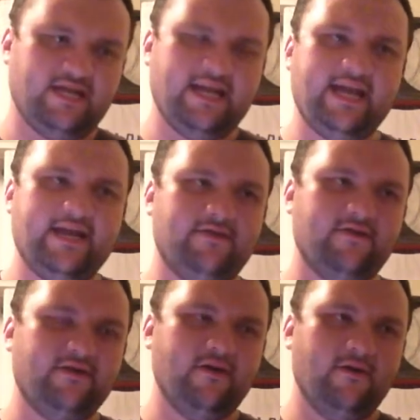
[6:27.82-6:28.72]

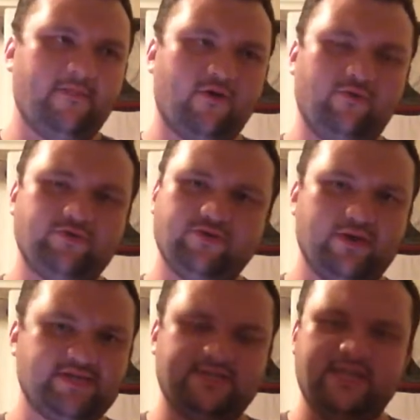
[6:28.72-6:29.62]
And the whole
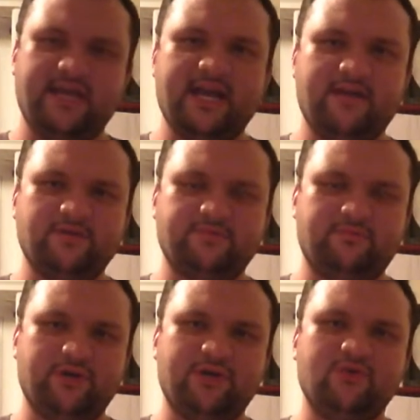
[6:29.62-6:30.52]
twist at the end is
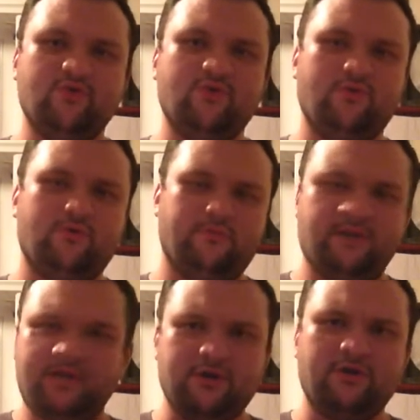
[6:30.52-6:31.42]
pretty cool about, you know,